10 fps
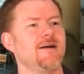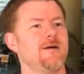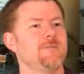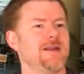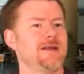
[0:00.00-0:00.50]

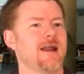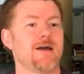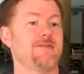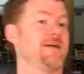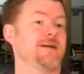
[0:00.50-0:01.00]
but in, I
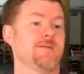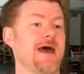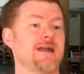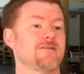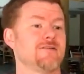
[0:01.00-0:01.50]
think in a
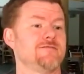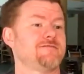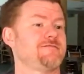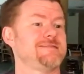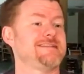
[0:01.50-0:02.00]
matter of
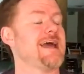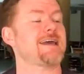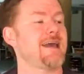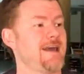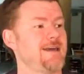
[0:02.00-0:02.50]

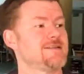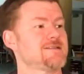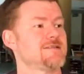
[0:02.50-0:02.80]
decades,